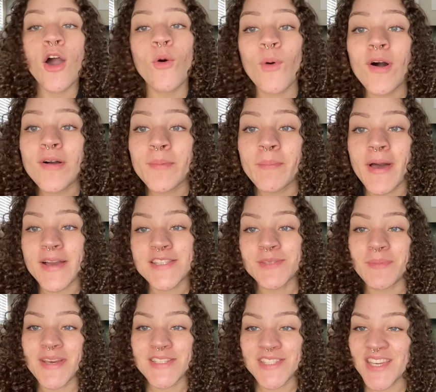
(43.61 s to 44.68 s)
Welcome back to
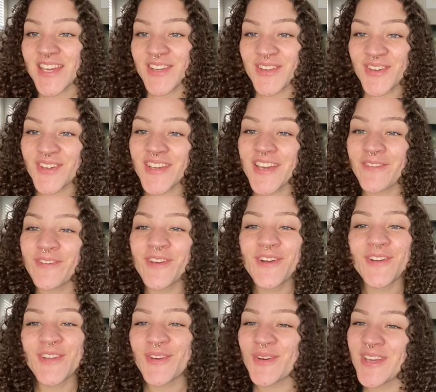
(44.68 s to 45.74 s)
my channel. If you're
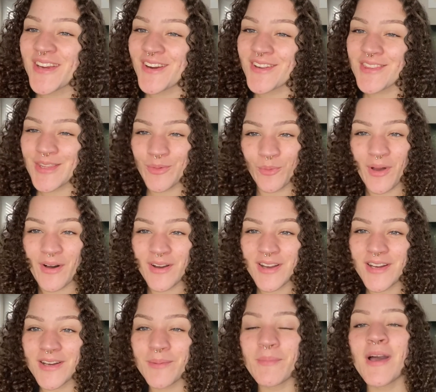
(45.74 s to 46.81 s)
new here, then welcome.